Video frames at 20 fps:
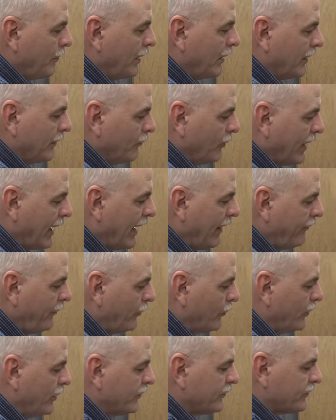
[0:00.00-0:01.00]
but we have the
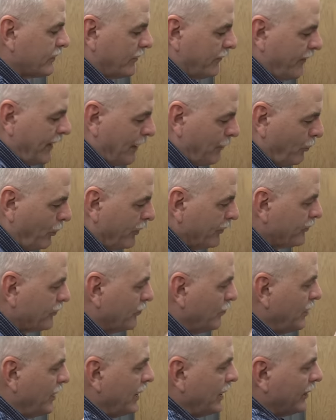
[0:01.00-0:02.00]
risk of that moisture
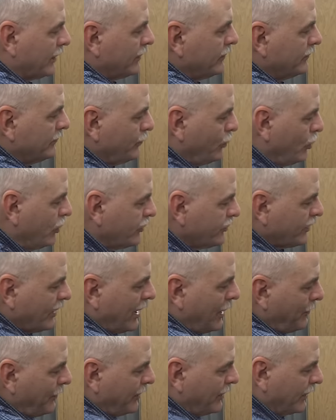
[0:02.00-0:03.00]
being pushed
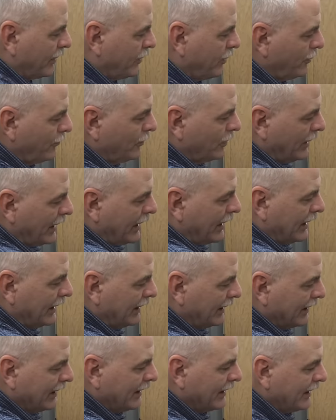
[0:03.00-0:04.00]
up and accumulating